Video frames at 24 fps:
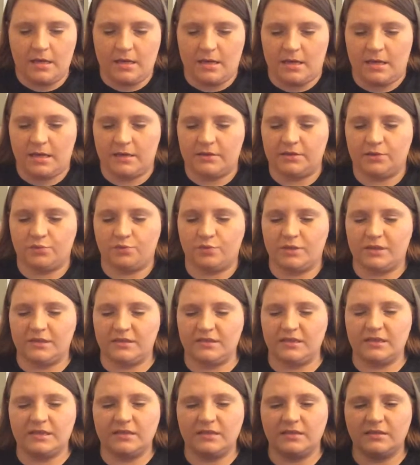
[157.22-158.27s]
And it
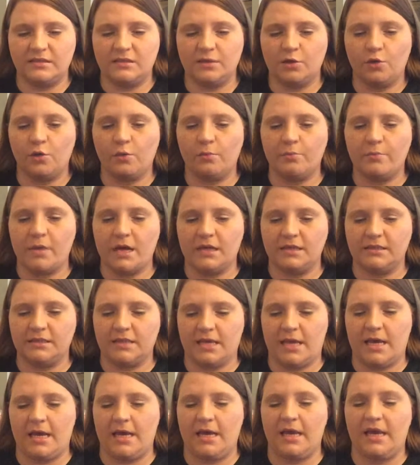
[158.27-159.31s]
wasn't until
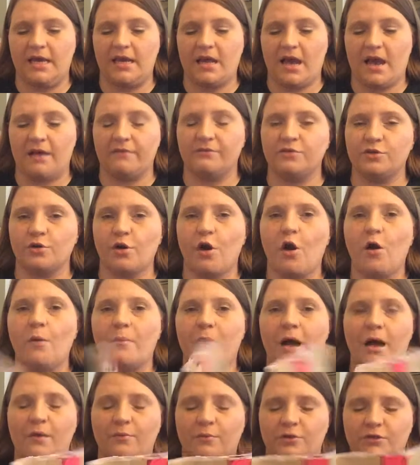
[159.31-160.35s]
Monday, after all
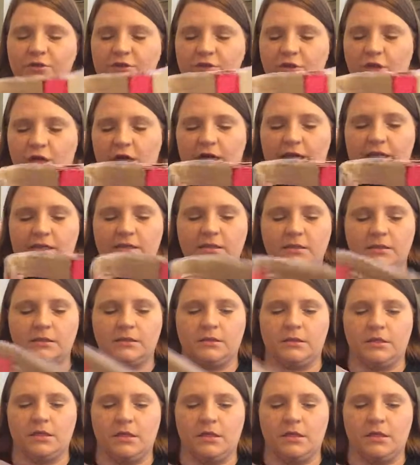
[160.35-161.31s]
mine were done,